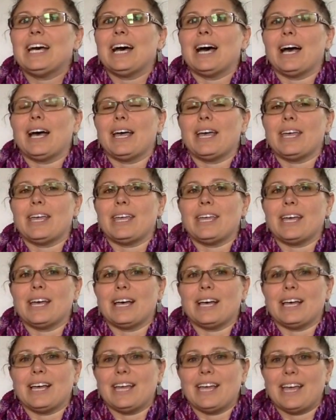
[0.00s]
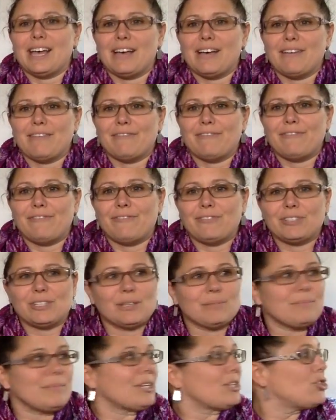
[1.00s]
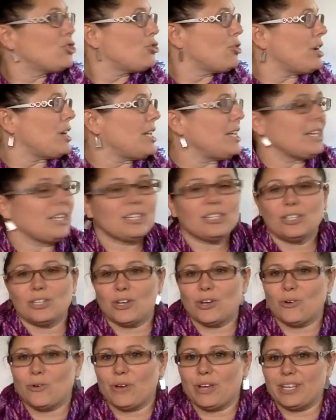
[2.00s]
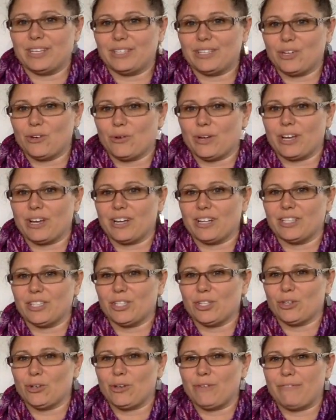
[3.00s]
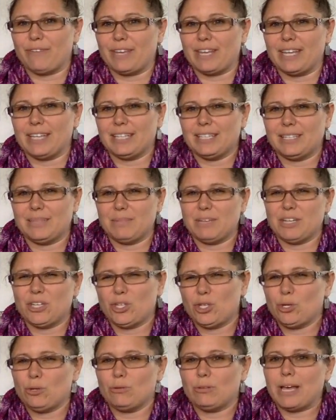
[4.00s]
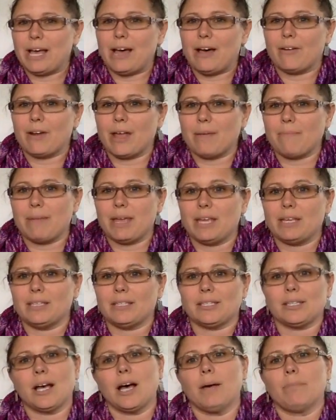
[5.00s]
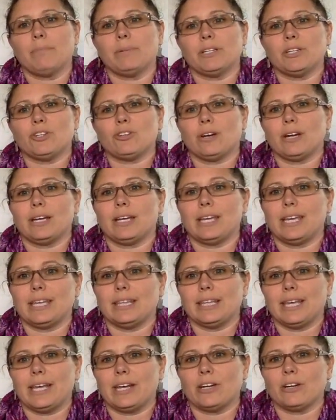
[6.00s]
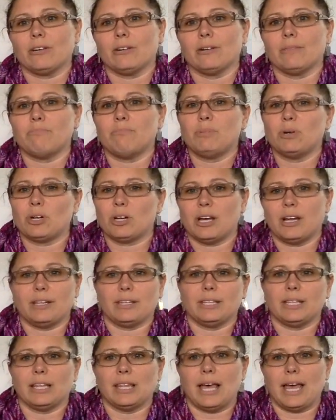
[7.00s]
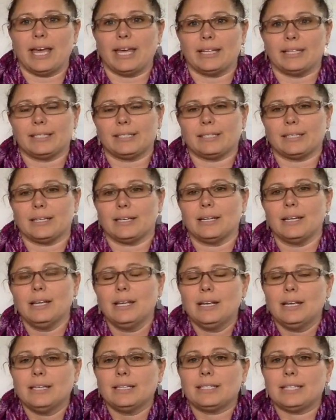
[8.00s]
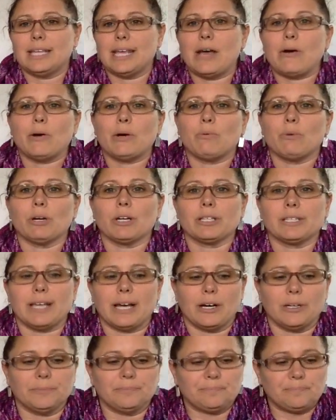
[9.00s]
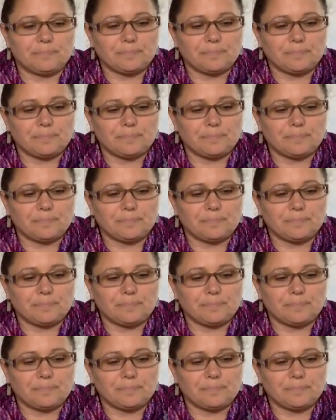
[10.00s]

I have some extraneous noise going on, so if it gets to be too loud, I may stop and try again later and put on the lights and see how it works out.